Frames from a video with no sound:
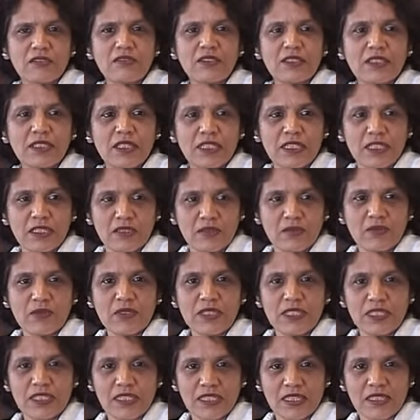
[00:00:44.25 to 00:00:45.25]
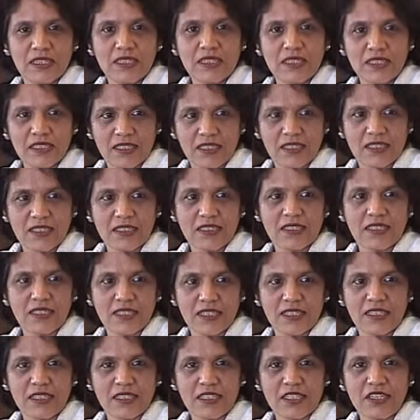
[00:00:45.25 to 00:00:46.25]
everything is
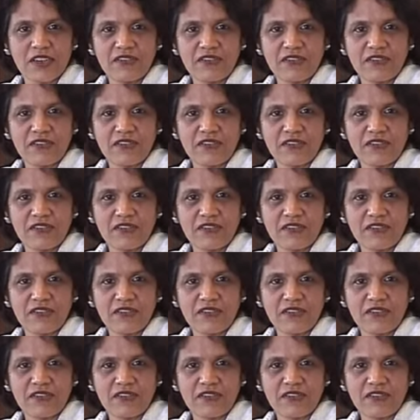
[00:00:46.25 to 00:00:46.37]
still